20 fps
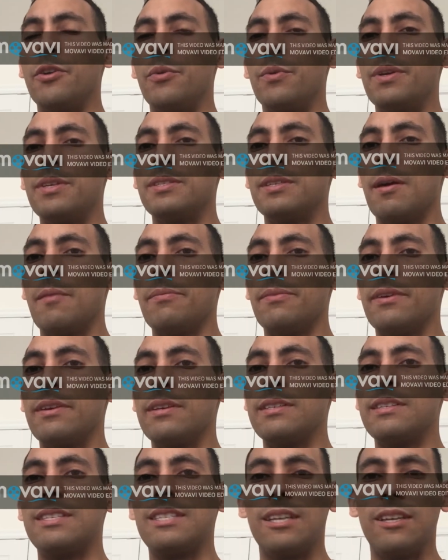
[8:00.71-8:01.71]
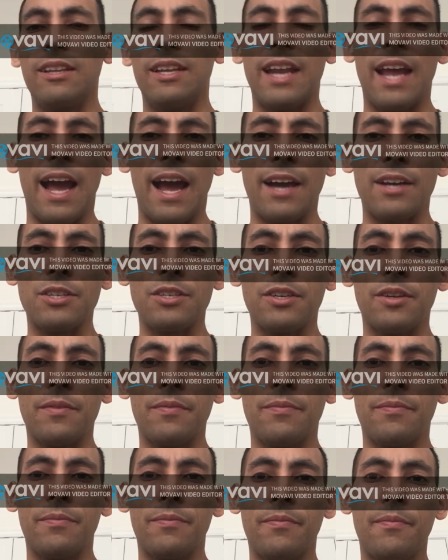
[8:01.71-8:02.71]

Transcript: doing something still an action?